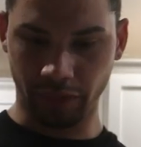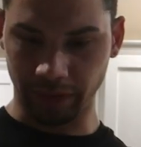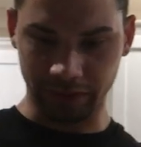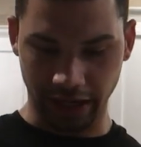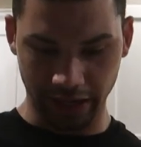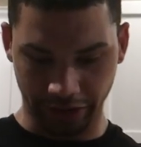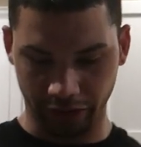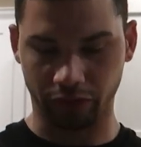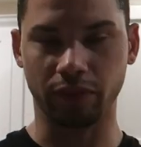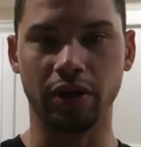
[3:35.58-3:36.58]
website here,
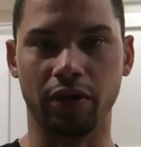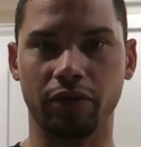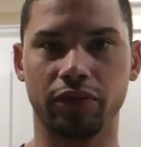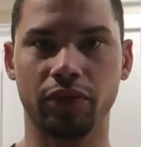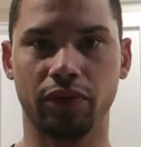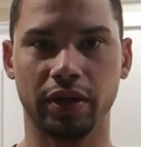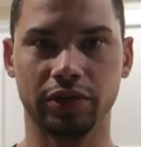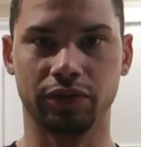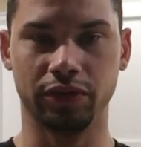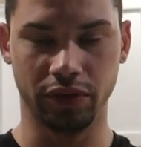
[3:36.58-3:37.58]
read off a few
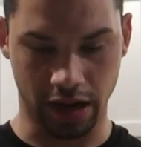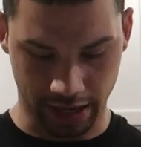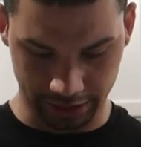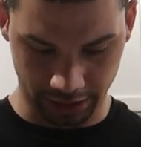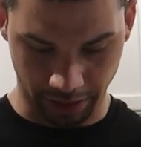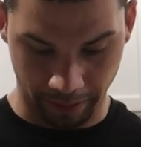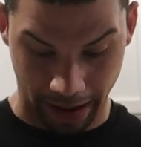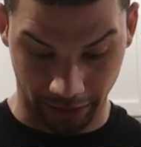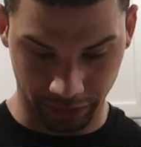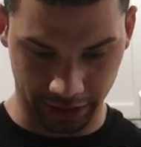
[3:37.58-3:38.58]
things for you guys
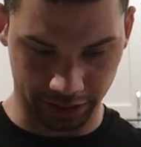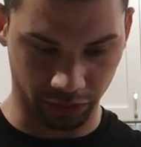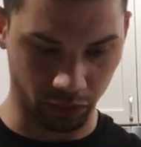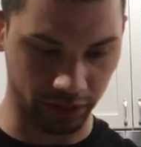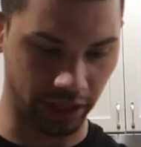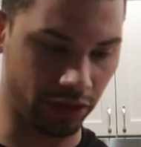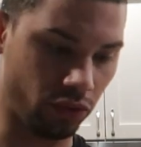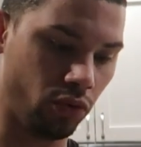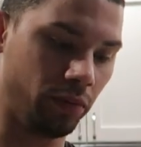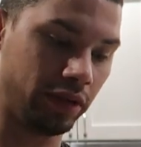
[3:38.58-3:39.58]
about these and what they
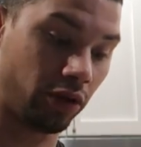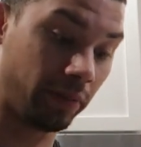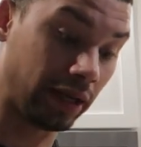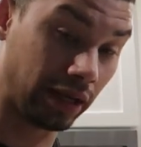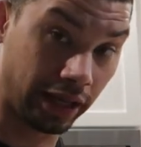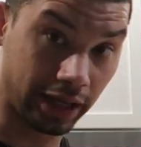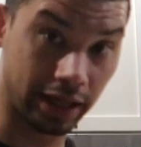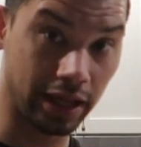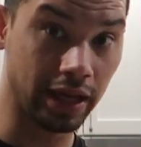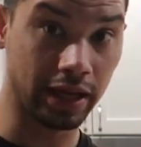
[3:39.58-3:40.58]
do, but there'll be a link
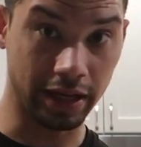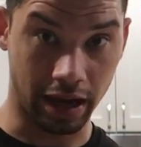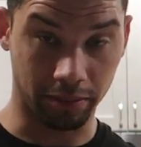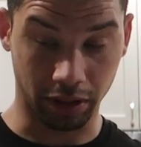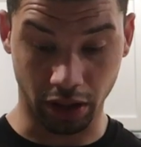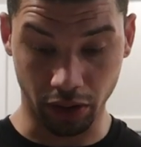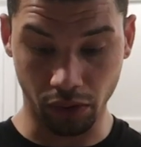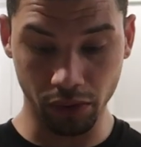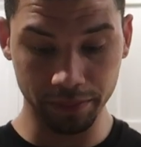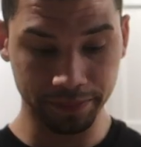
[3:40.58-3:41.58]
down
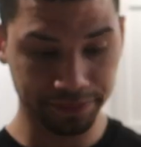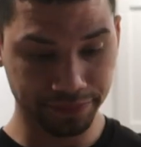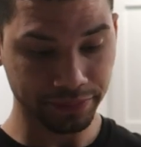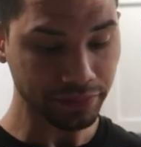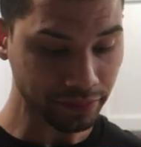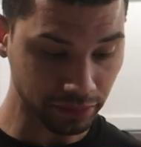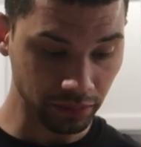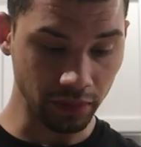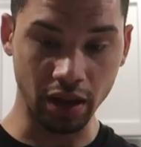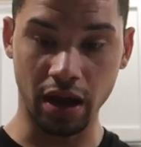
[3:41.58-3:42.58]
below
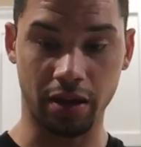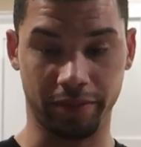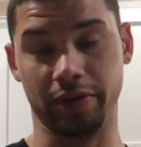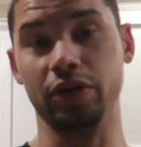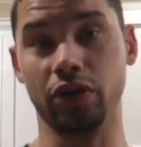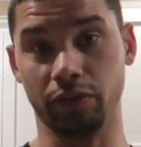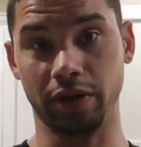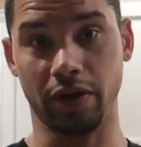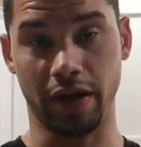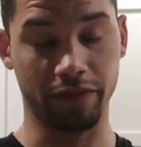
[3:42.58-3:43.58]
and you can
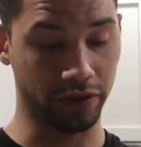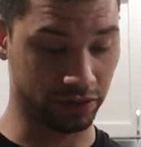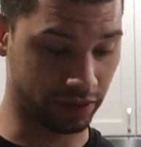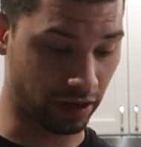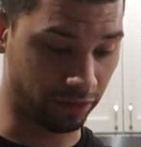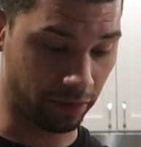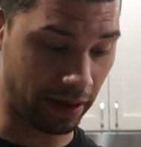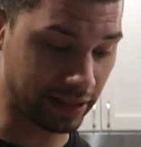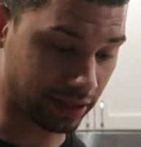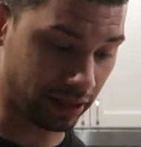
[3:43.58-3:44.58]
read all that for yourself. But
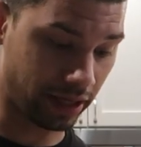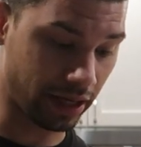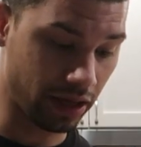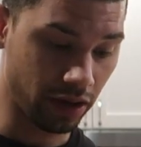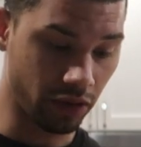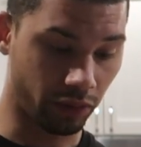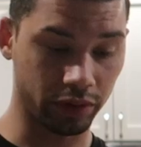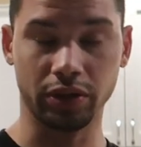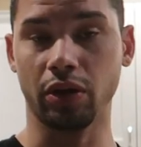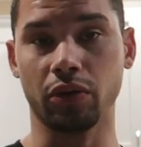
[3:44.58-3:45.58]
basically,
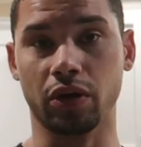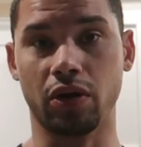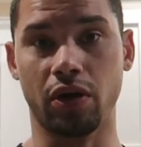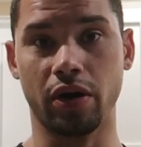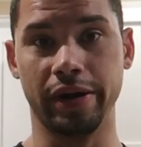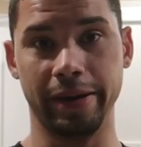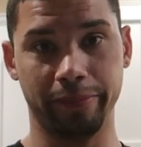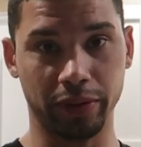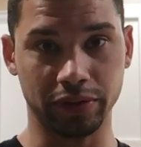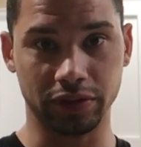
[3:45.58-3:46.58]
when you lower a car,
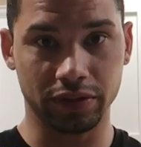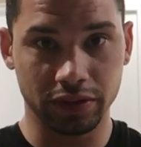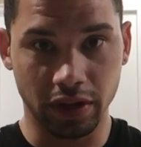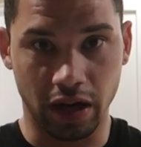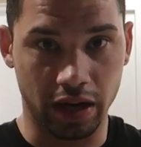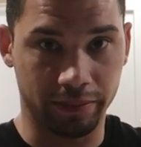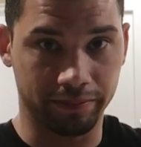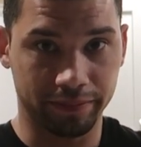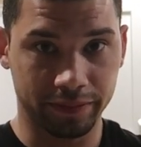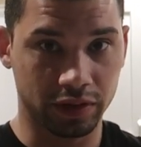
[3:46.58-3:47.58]
it puts
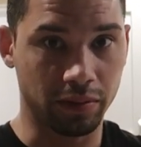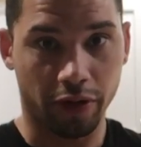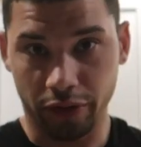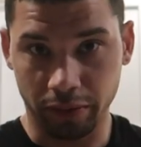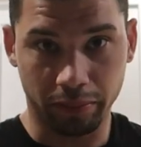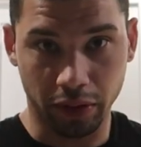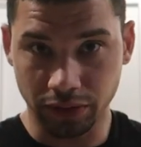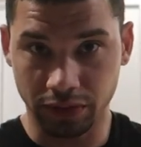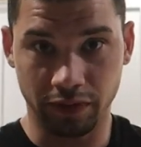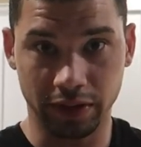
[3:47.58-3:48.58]
some other
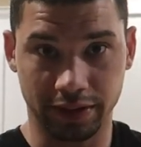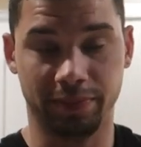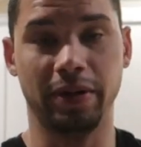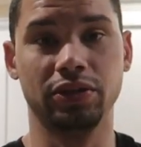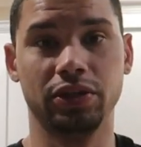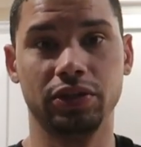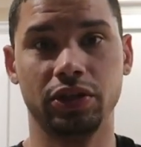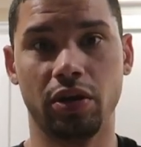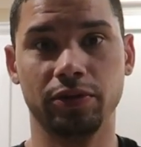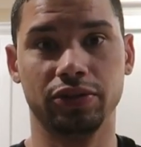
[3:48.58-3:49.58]
parts of the suspension
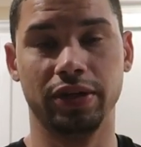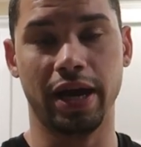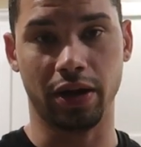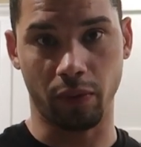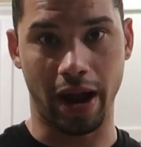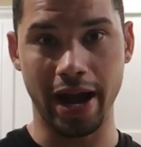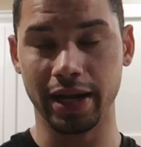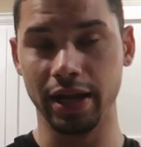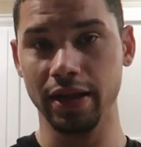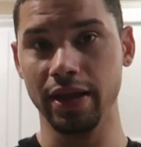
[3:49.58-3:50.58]
geometry out of whack,